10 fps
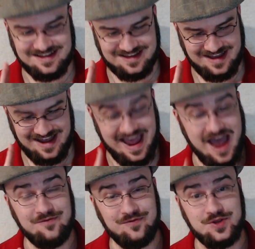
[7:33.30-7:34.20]
I
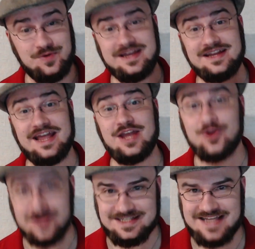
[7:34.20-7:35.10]
have for you in a
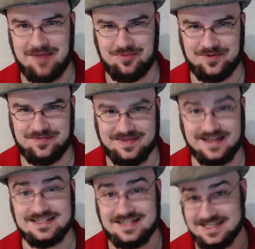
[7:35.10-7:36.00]
good example, and
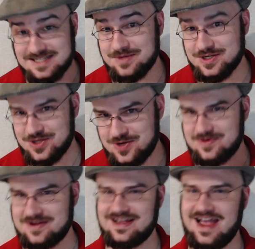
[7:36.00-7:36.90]
that's a testament to
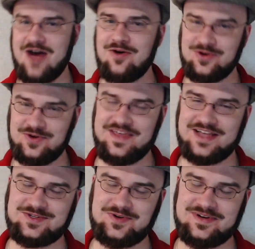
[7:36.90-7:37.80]
how good that
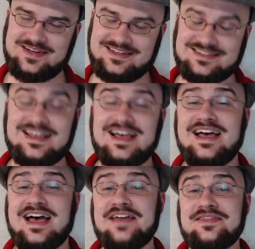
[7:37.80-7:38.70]
story is.
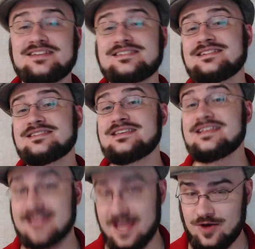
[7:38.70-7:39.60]
And this is the
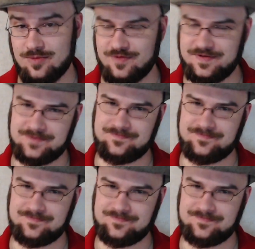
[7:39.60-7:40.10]
Lego Movie.